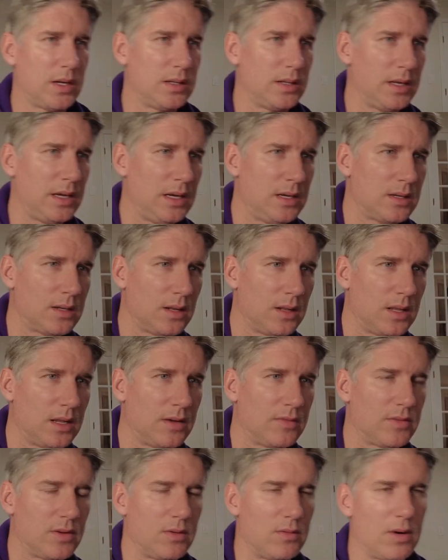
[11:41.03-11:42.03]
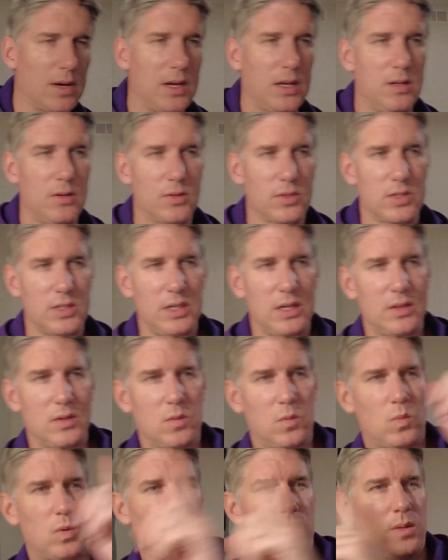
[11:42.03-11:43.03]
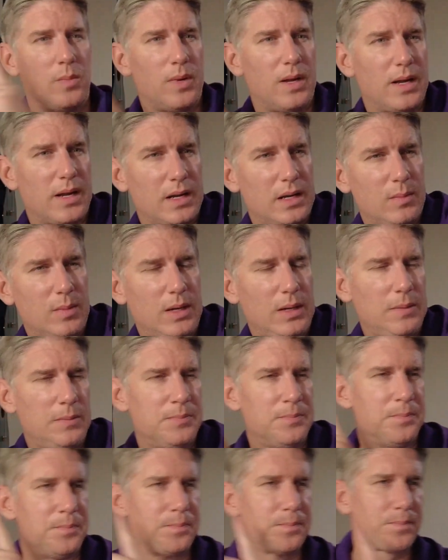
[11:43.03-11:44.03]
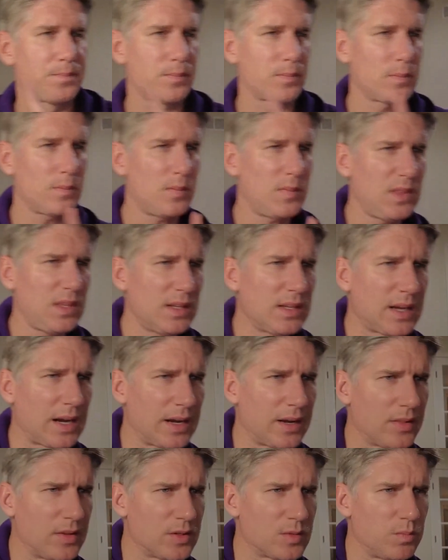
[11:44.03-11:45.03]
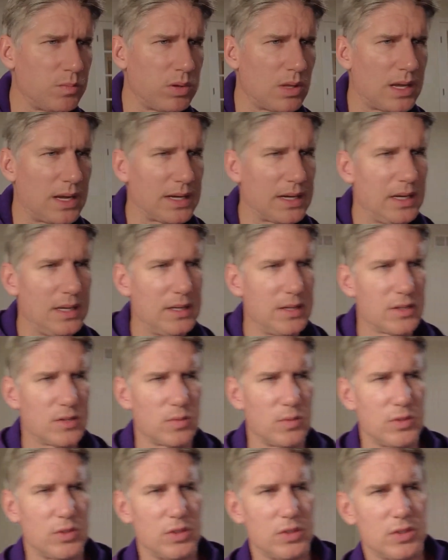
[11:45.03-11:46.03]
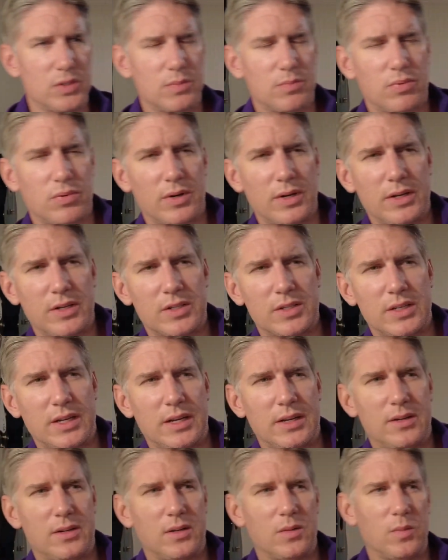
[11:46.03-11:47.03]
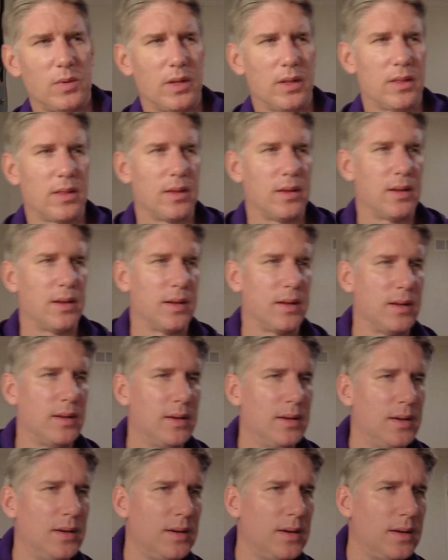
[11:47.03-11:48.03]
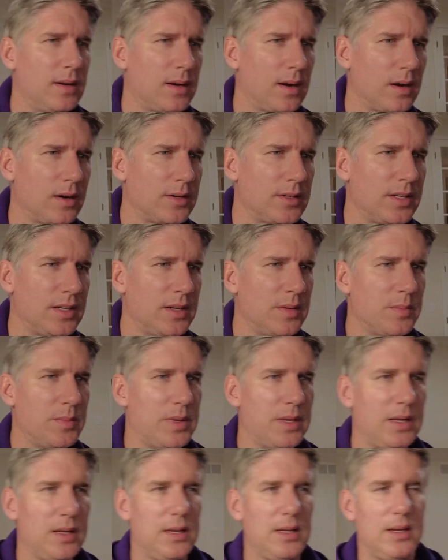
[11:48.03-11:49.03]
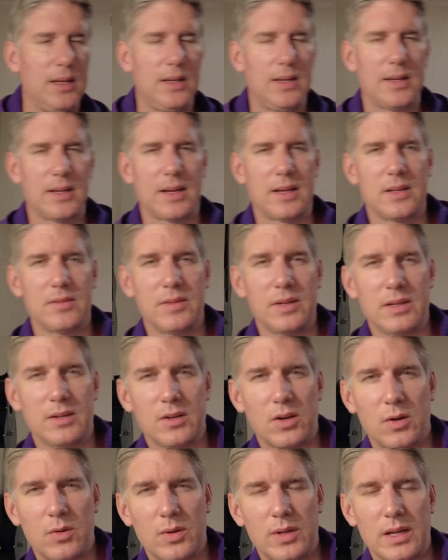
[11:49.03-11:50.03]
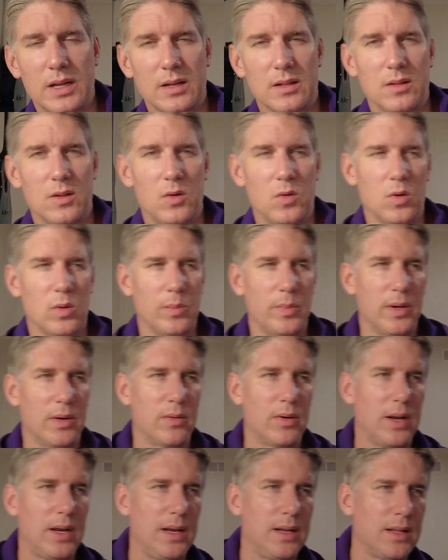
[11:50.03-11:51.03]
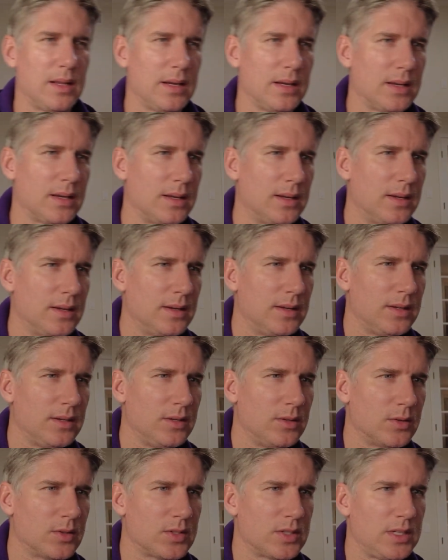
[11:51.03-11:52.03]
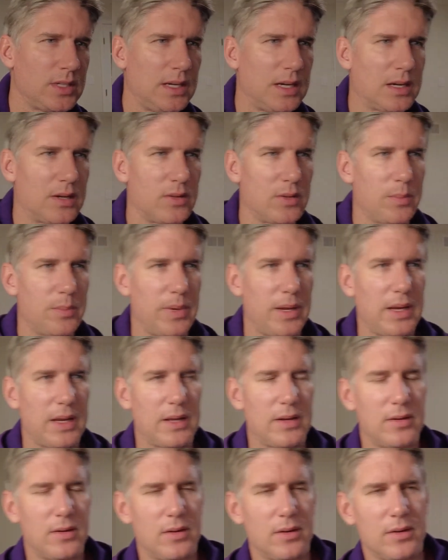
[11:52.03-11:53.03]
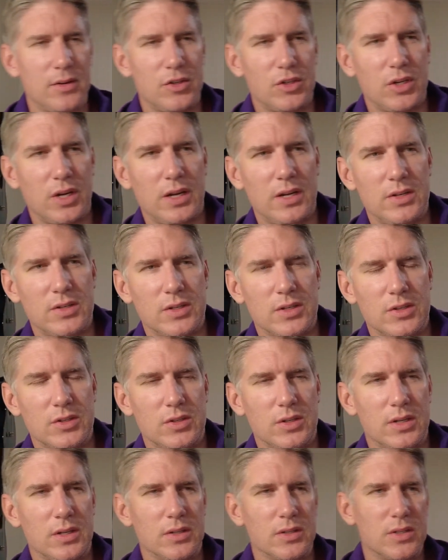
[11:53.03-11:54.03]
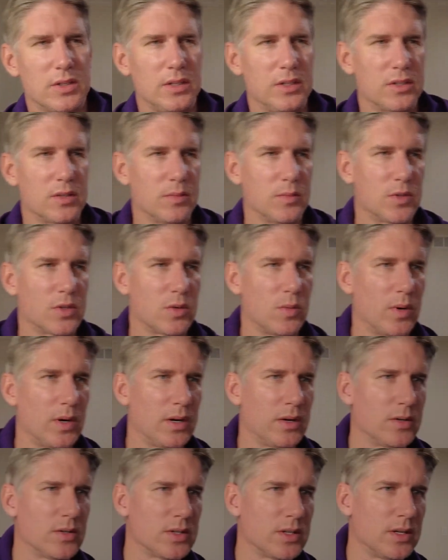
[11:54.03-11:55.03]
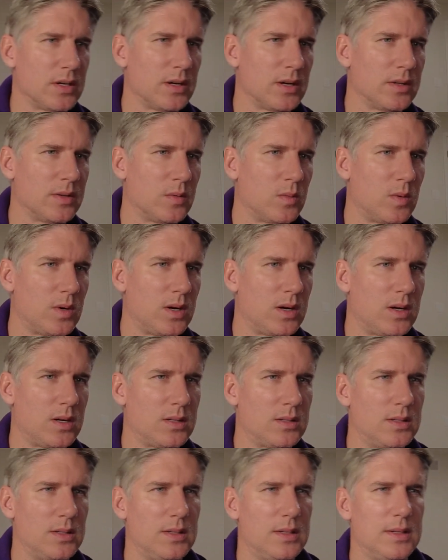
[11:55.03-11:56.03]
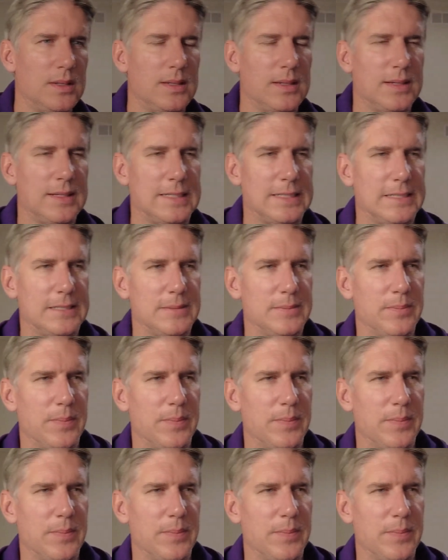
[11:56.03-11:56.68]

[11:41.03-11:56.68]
So watch when I lean to the left and right. You'll see on the wall behind me kind of this blockiness, which is pretty standard with Rtmp kind of encoding at a lower bitrate. Like you'll see how the pattern changes. You can see some squares there on the wall.